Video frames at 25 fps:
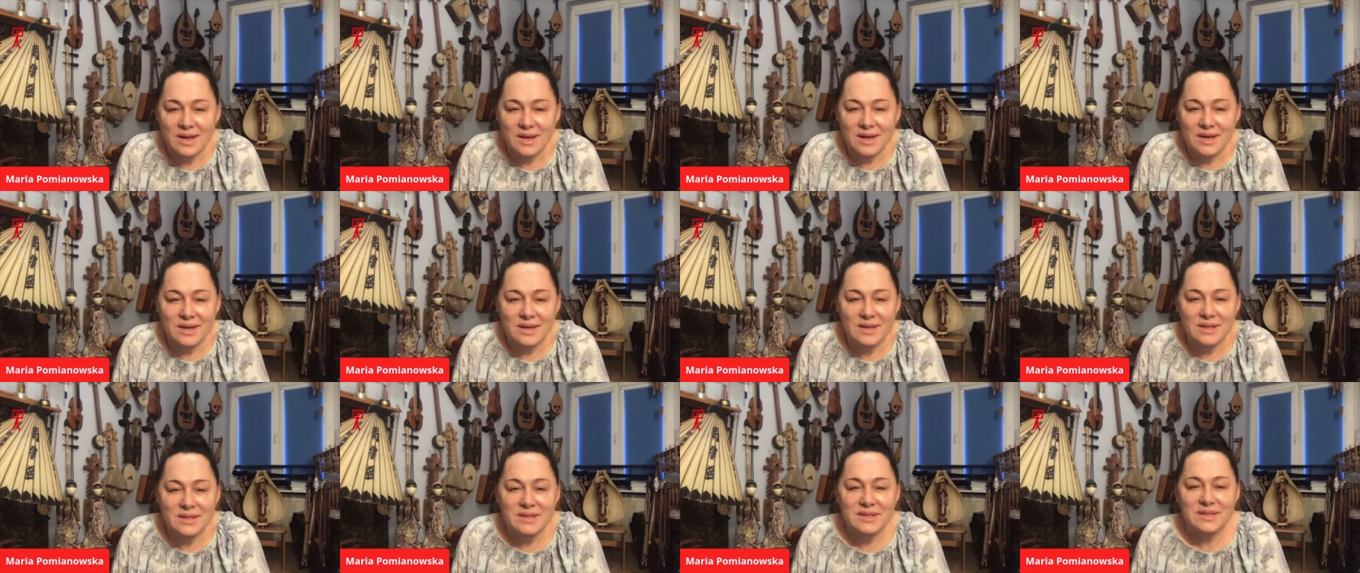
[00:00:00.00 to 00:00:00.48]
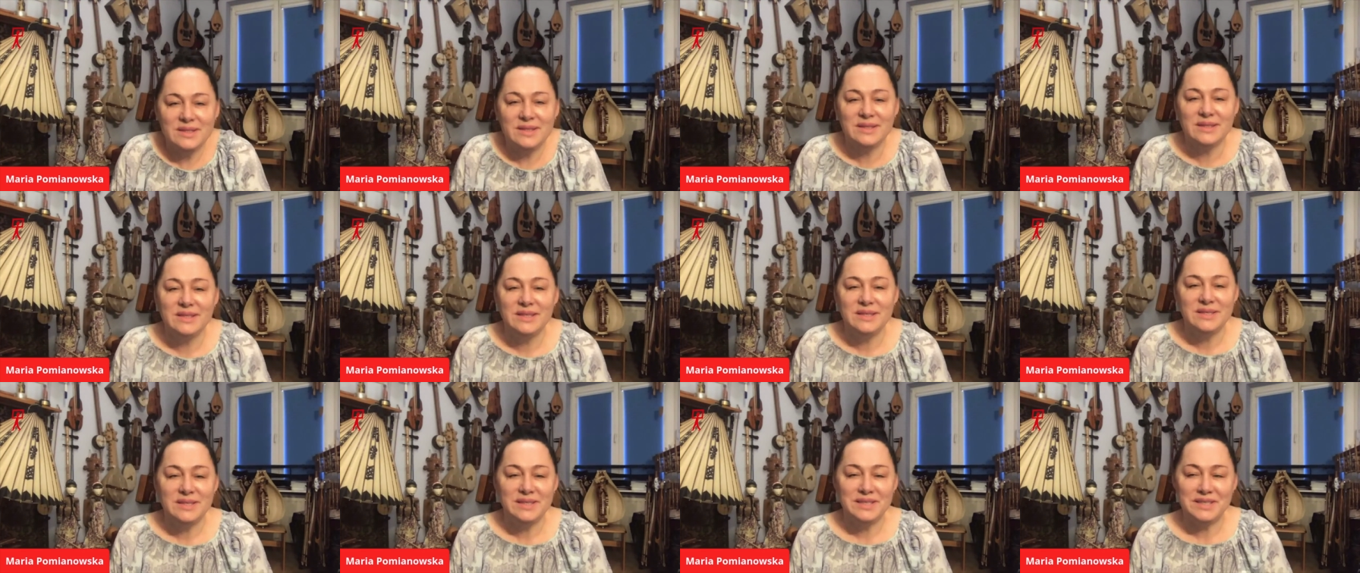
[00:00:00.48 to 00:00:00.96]
Uh,
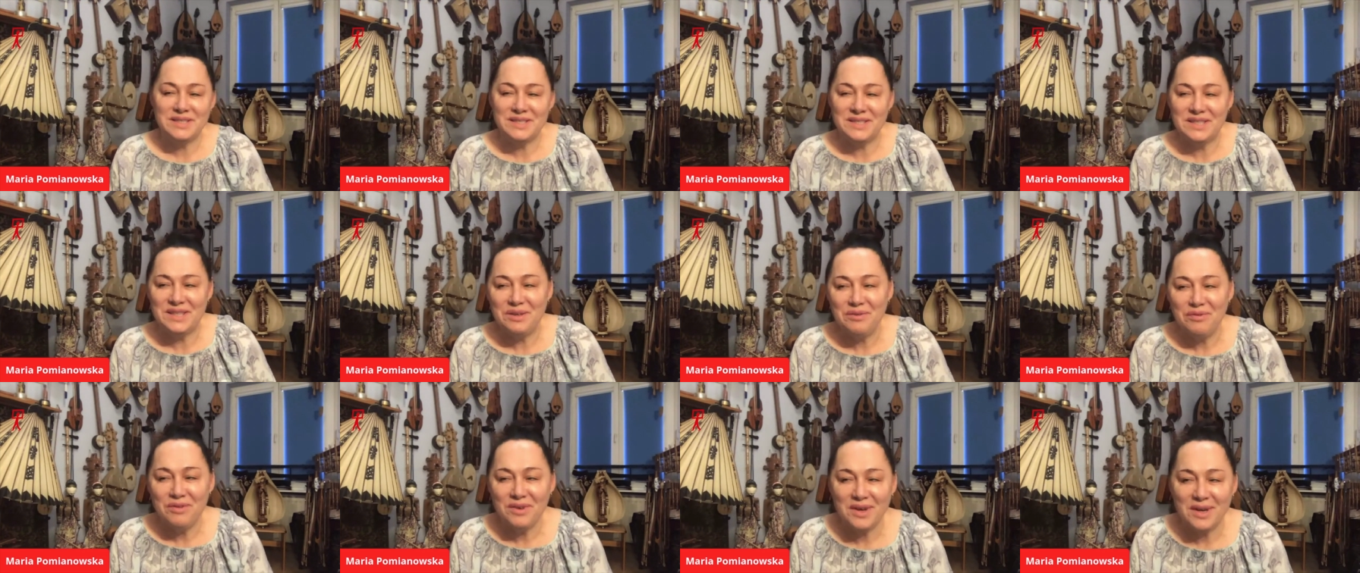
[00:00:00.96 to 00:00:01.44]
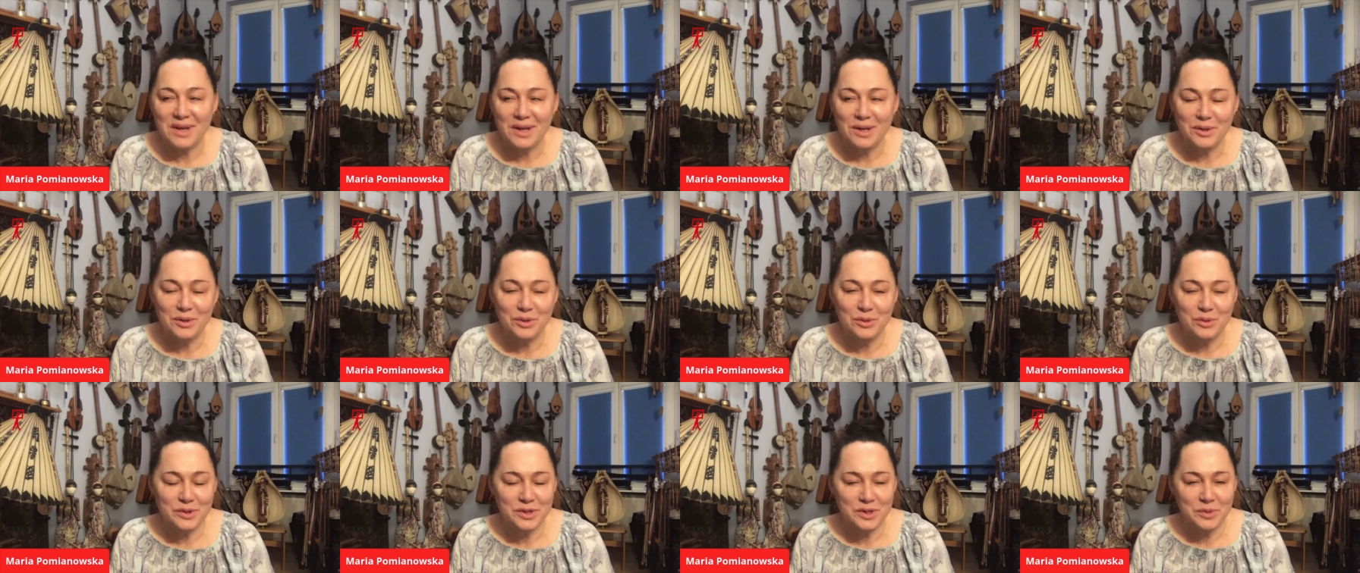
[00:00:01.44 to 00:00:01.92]
this is
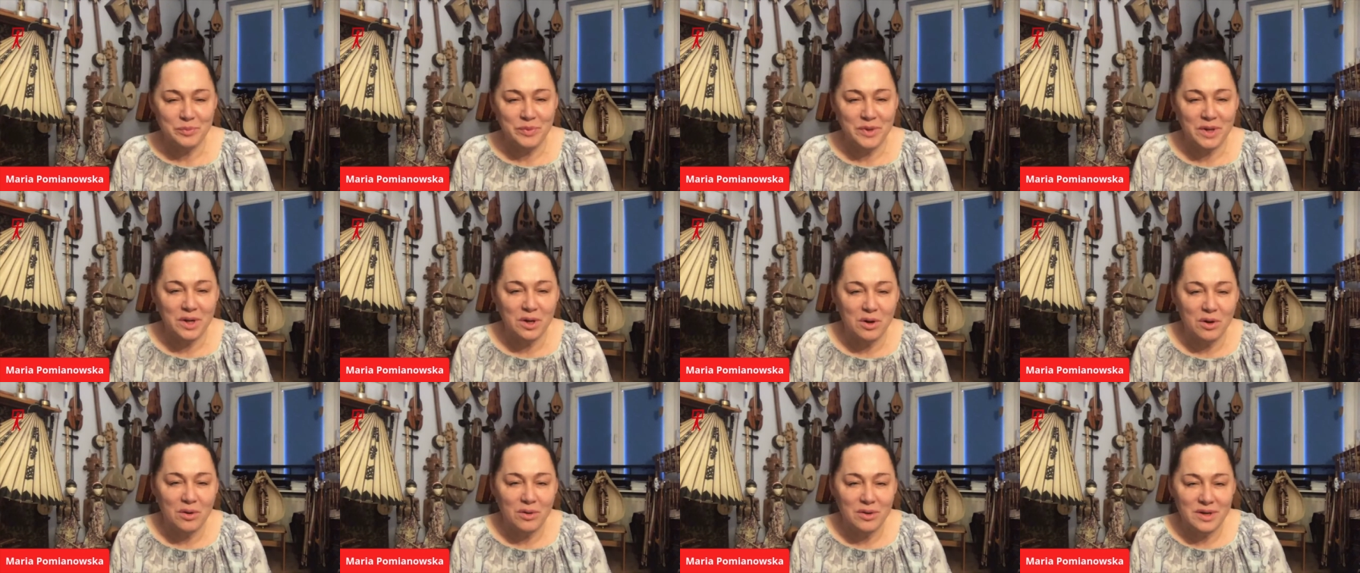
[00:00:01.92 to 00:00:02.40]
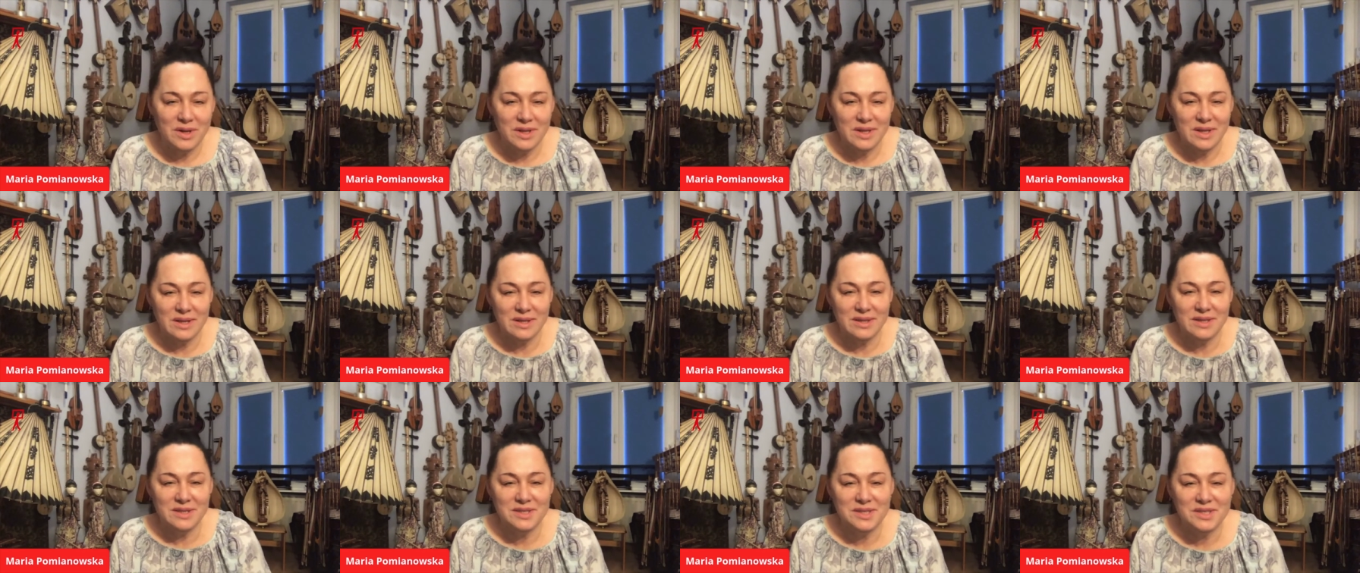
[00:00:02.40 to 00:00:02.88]
difficult to speak only
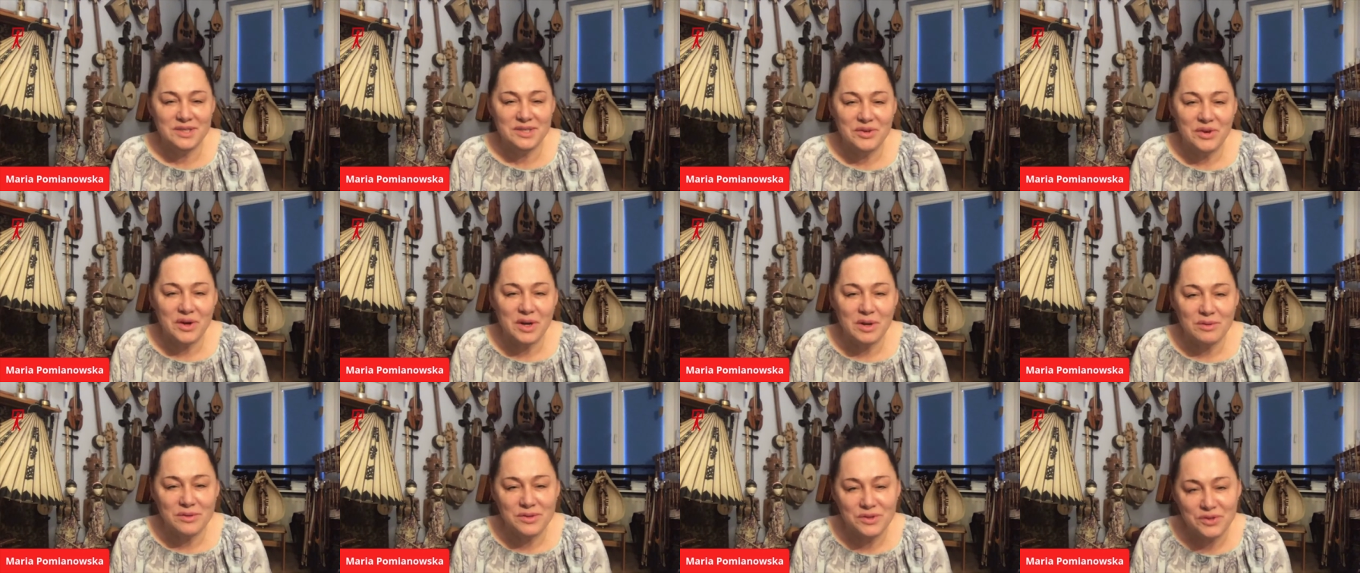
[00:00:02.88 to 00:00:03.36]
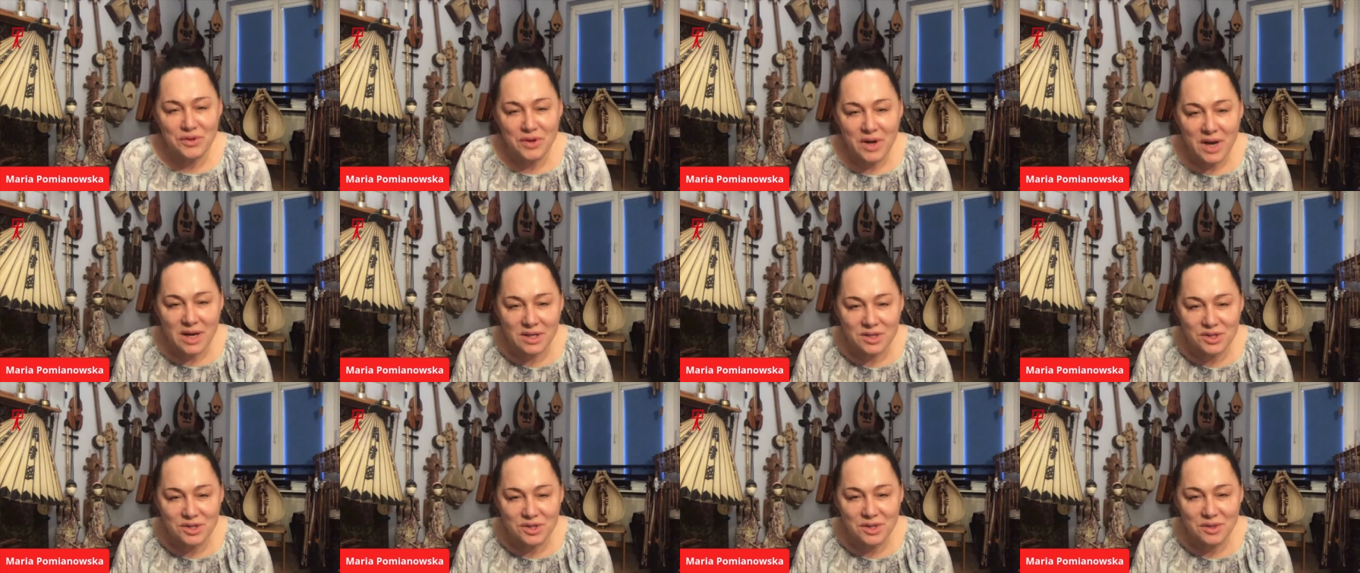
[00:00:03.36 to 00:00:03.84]
that this is
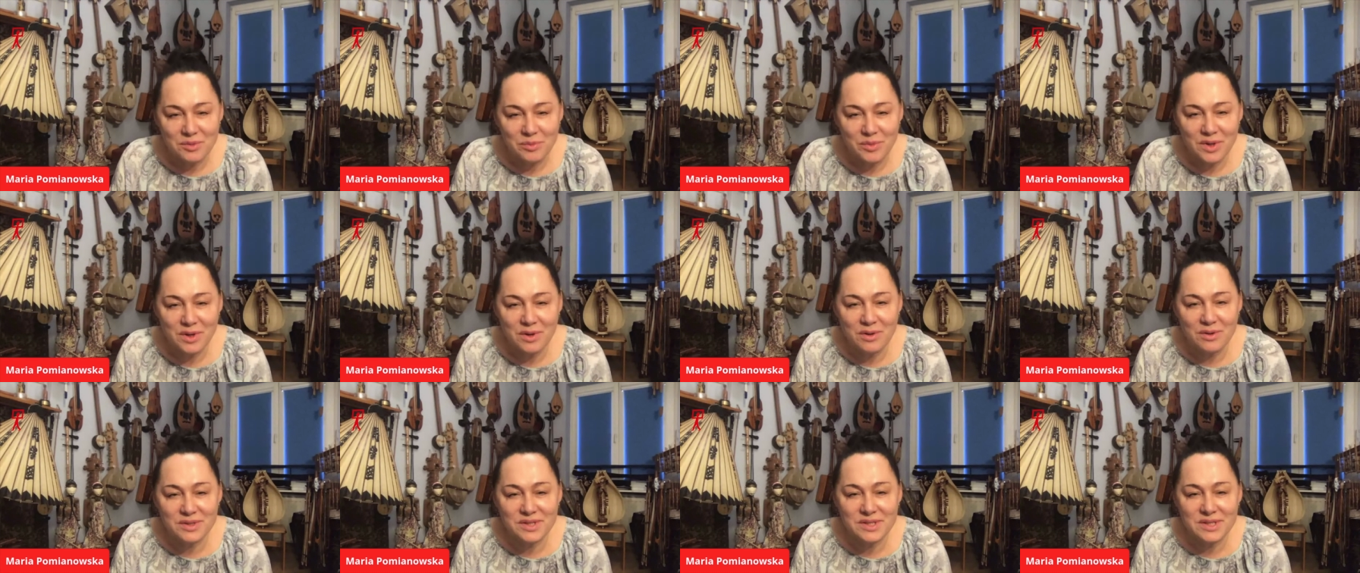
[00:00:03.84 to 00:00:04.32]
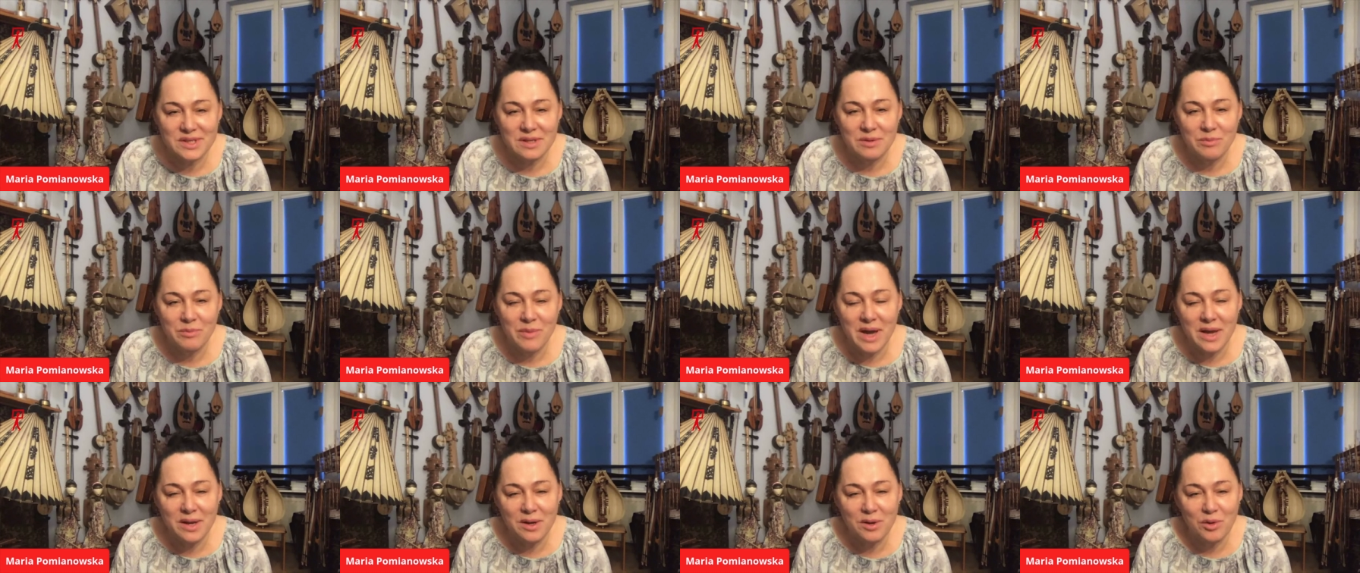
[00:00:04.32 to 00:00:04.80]
reconstruction because
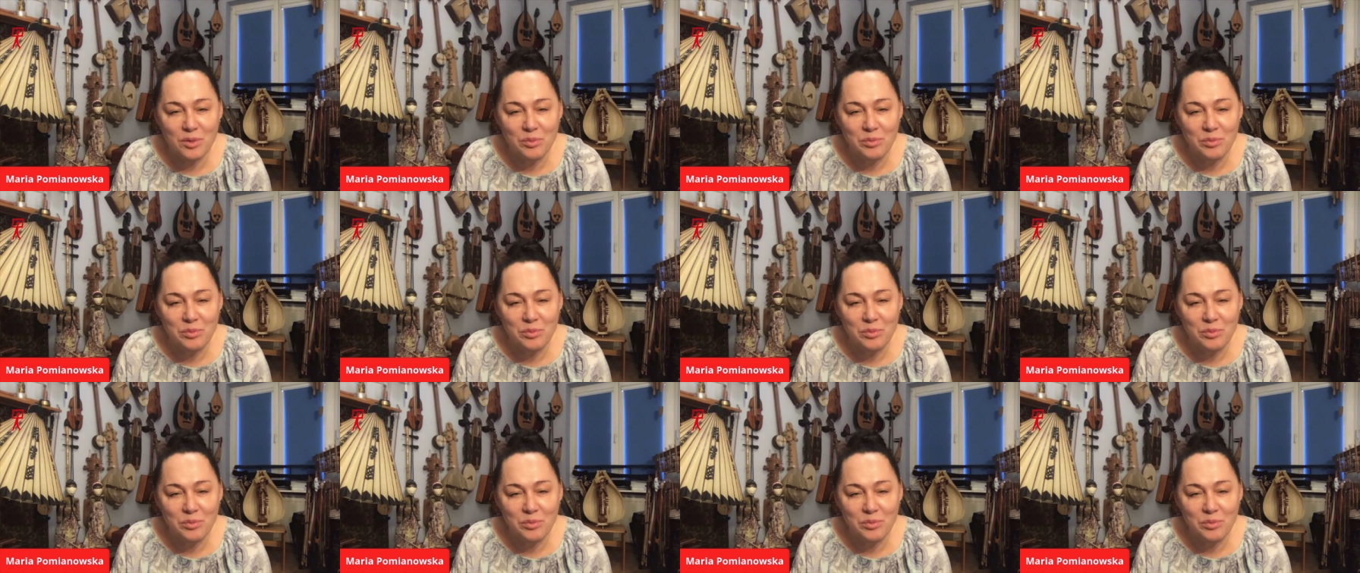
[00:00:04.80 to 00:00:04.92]
in my